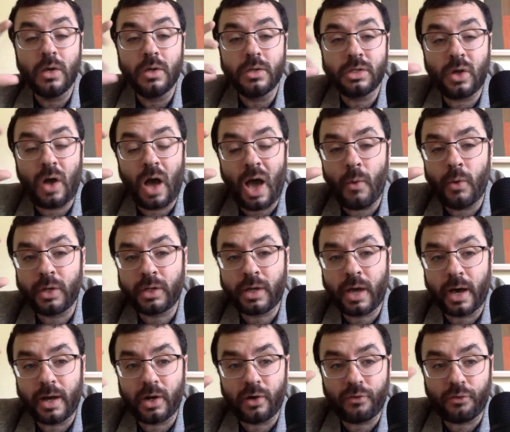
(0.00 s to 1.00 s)
So I would
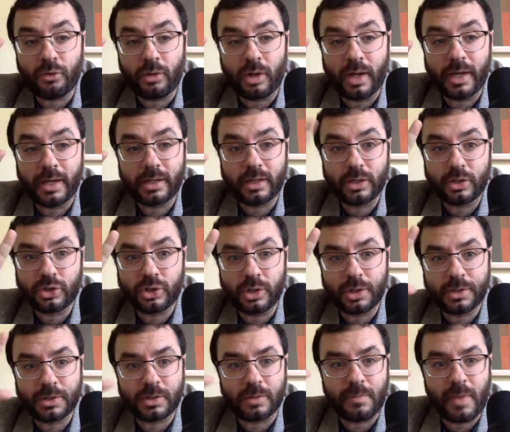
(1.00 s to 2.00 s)
kind of like
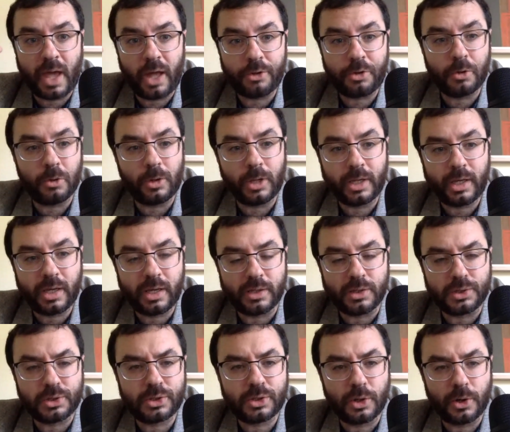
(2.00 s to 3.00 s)
just manually
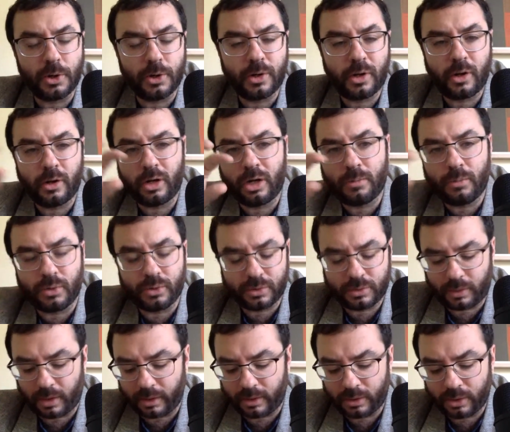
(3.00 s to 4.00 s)
insert an
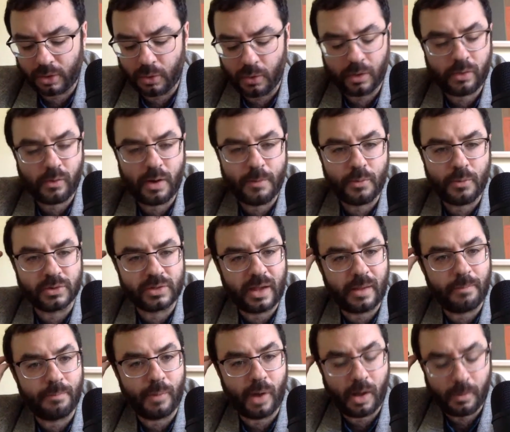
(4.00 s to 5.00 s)
almost like 2 or
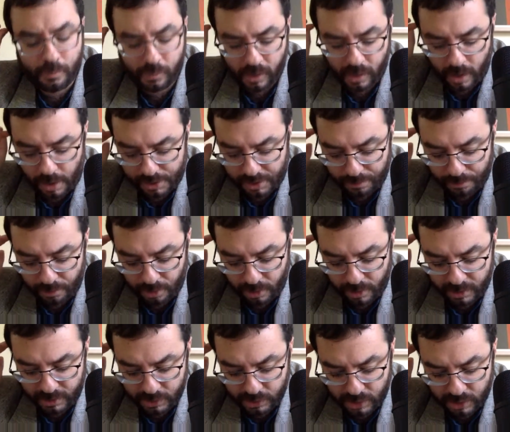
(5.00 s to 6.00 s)
3% bump onto
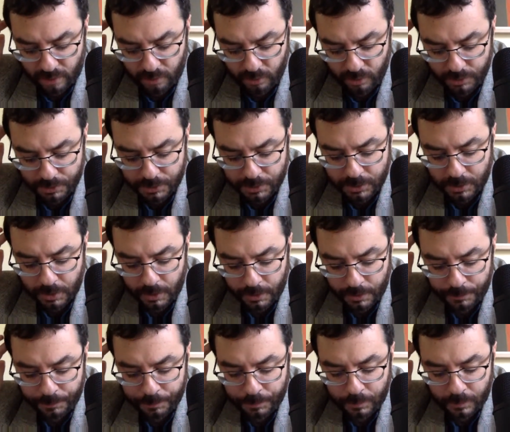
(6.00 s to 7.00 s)
Bernie's numbers,
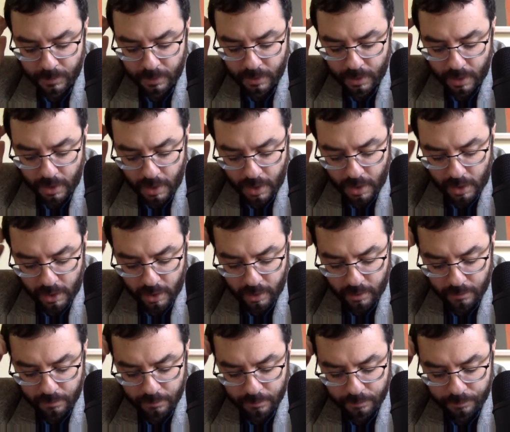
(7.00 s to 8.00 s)

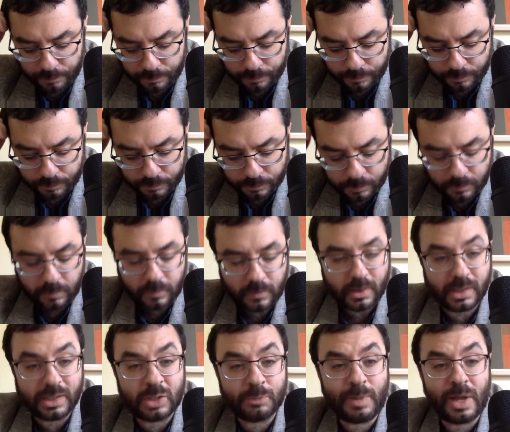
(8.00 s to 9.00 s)
um,
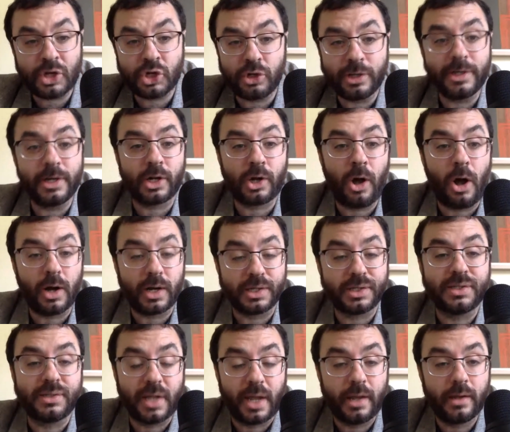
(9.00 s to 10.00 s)
especially in a
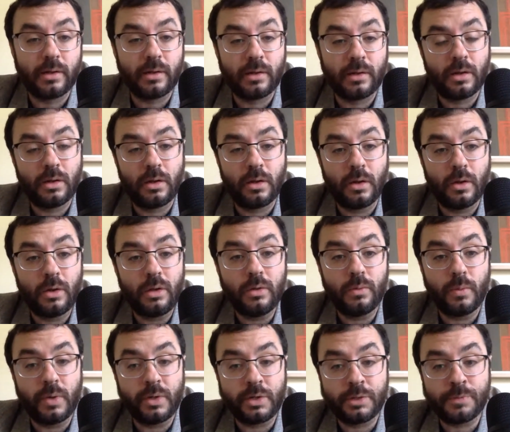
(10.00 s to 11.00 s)
caucus state,
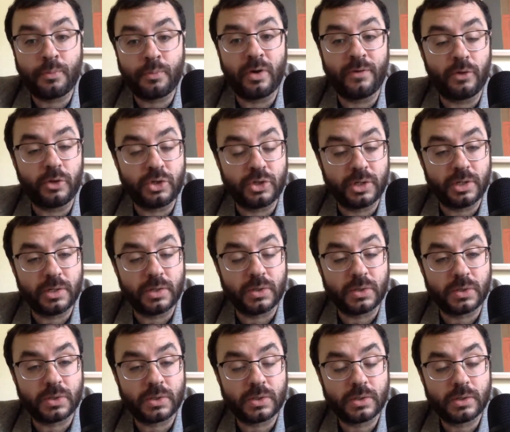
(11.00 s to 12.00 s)
which
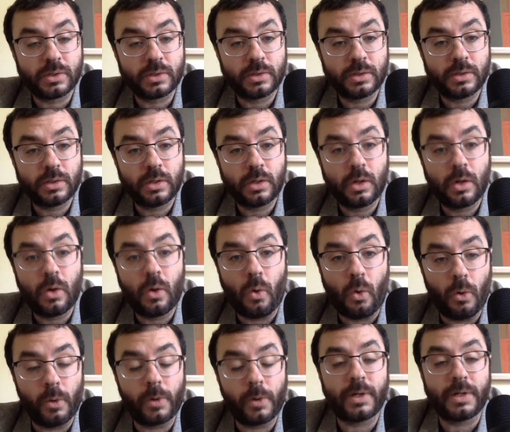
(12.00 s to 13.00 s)
privileges
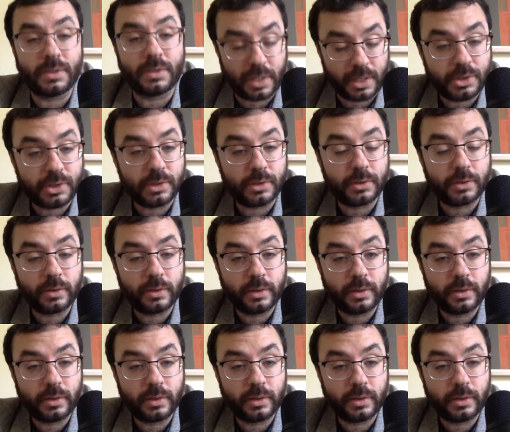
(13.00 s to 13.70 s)
organization,